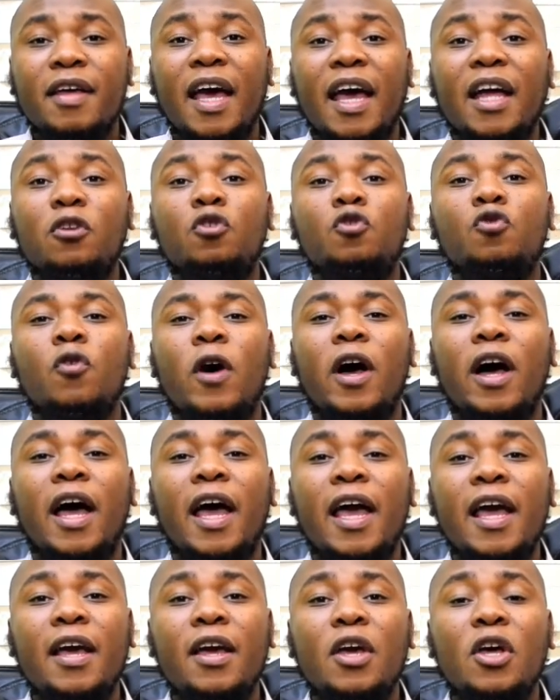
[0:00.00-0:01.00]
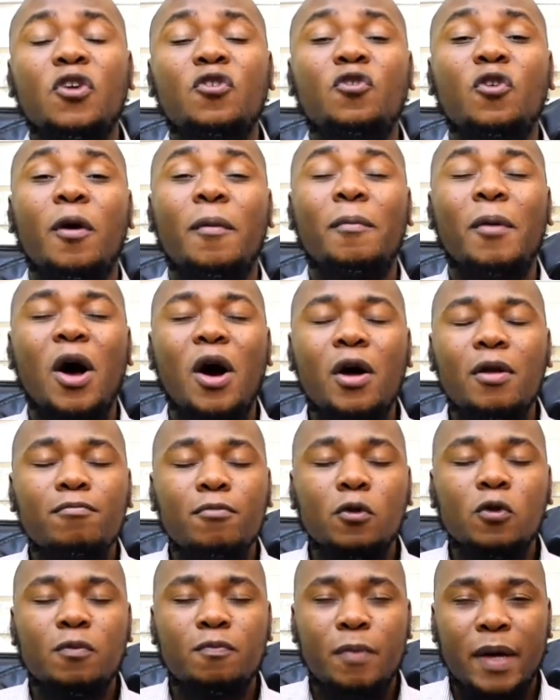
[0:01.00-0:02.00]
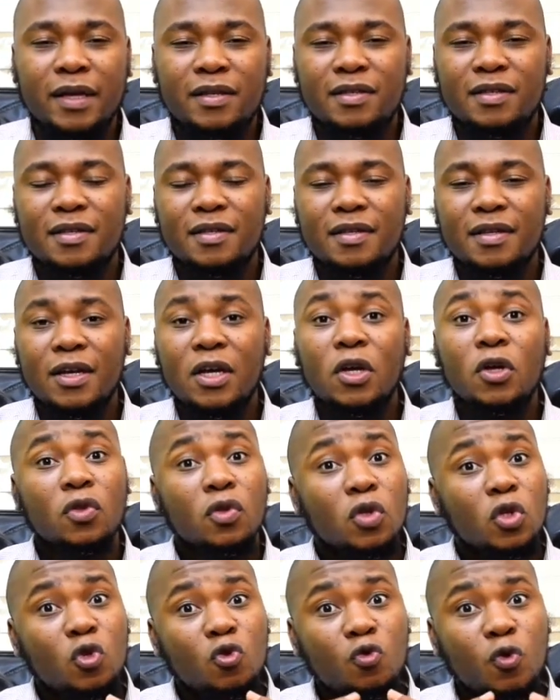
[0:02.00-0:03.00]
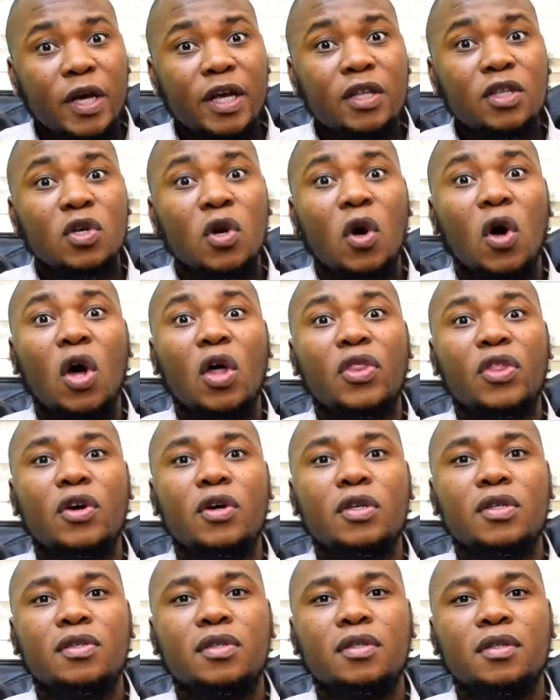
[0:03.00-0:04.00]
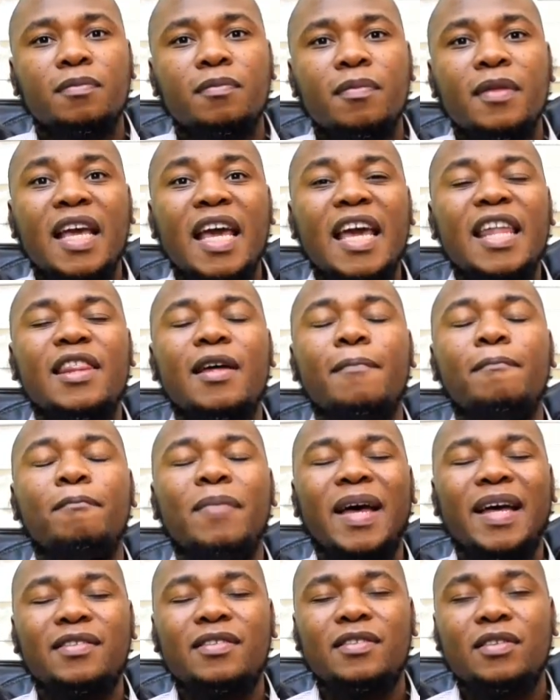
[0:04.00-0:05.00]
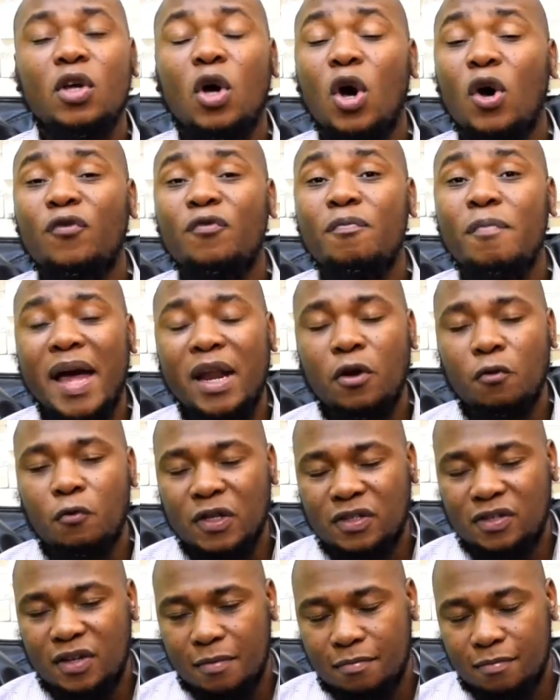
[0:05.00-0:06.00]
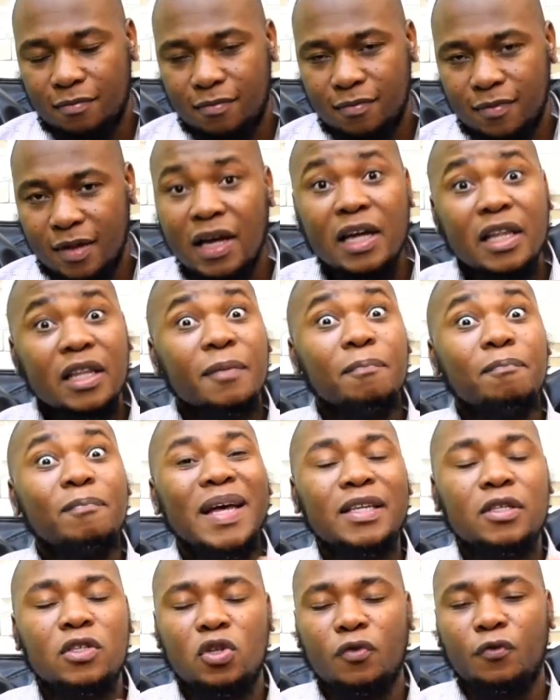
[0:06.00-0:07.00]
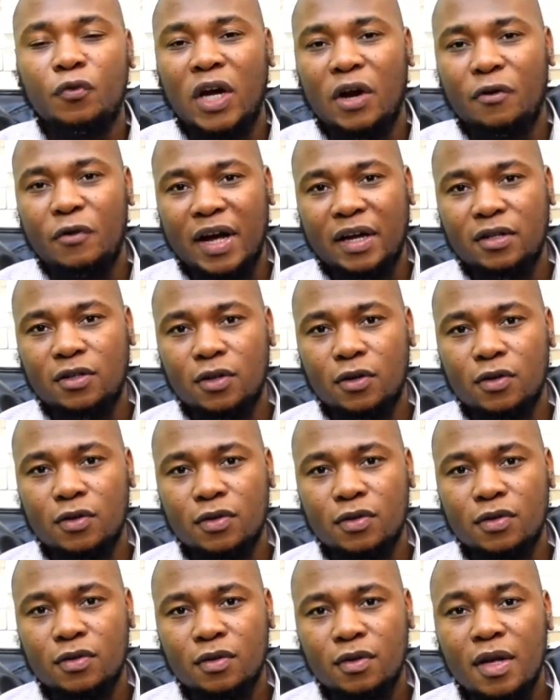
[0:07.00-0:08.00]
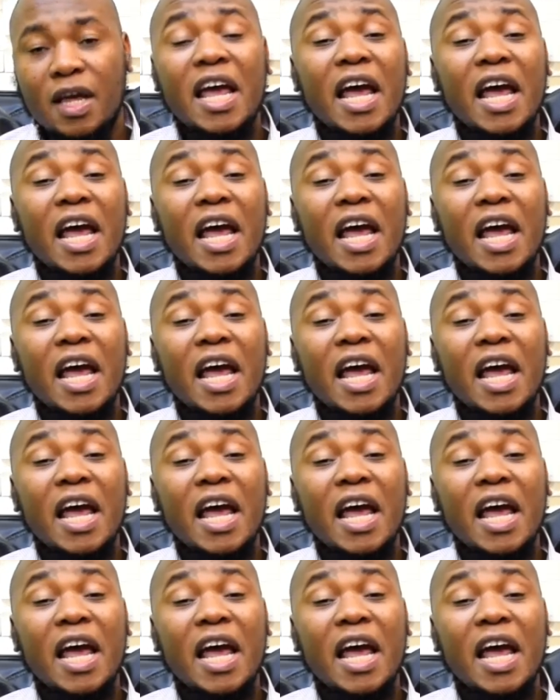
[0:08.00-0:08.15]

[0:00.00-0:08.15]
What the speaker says: and try your utmost best to treat others in the best of mannerism, the best of characters.